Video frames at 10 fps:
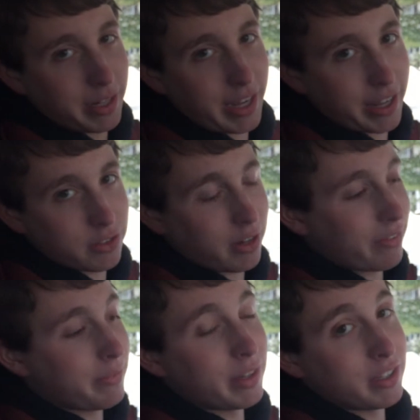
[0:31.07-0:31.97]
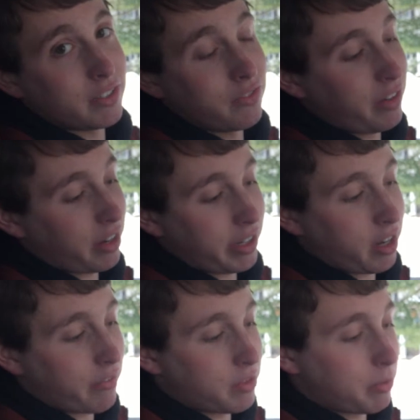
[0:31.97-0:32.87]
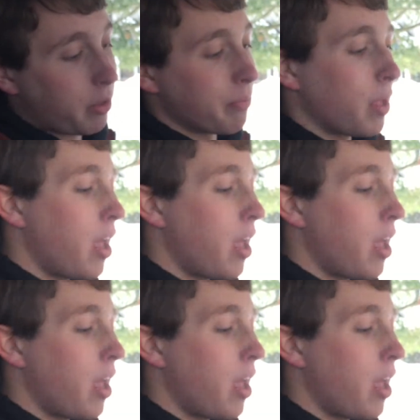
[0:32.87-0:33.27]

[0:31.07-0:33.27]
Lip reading: my dad's driving because it's very comfortable.